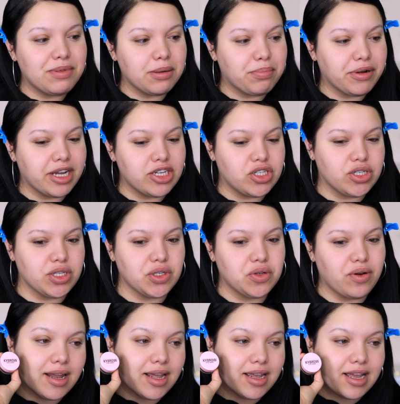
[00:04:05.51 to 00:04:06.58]
up the brush
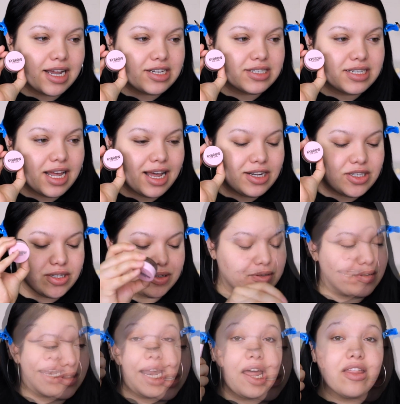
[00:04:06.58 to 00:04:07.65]
too. Like, I just had
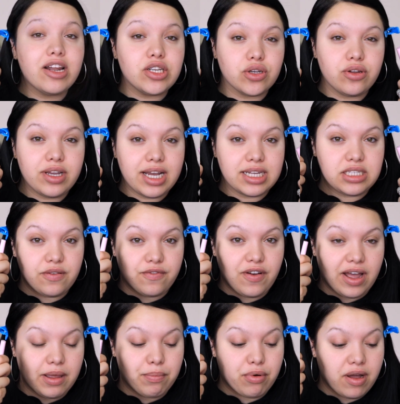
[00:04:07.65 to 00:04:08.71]
to. Now that I showed you guys the
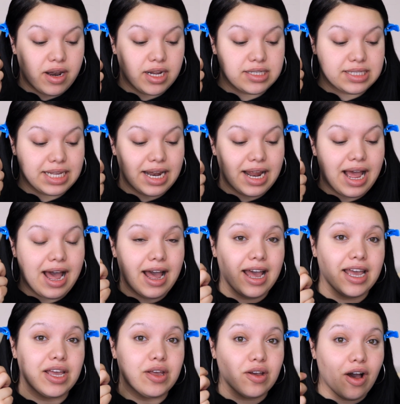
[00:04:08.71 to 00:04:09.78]
5 products that
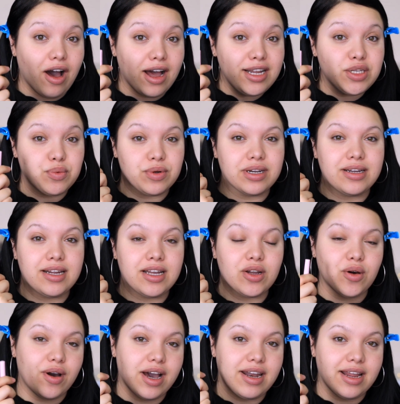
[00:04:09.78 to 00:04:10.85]
I got, we're gonna
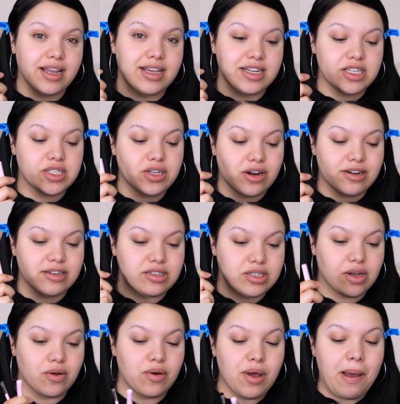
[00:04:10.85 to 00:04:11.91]
go ahead and get started.
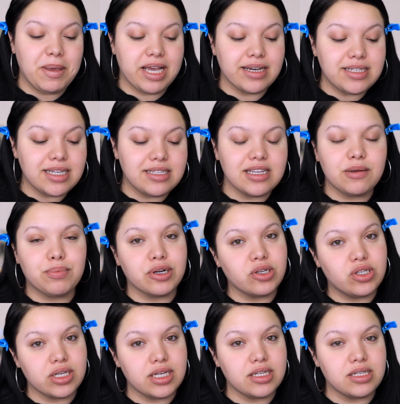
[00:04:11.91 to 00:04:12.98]
So because I did
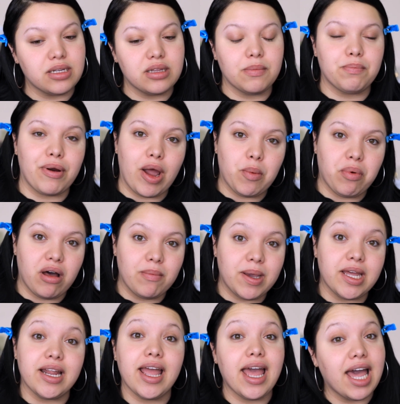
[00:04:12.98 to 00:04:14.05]
purchase the brow
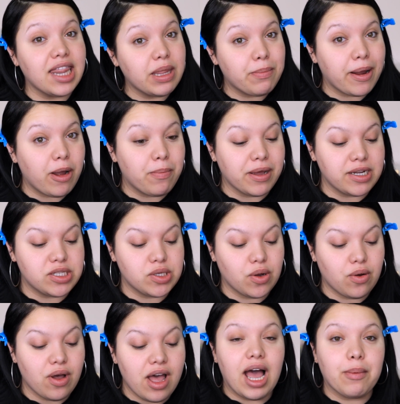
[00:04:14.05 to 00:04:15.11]
pomade and the brow
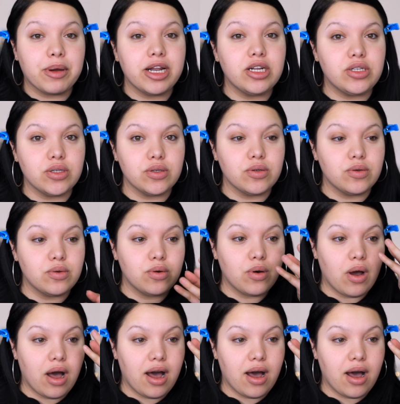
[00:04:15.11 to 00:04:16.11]
pencil, I'm gonna do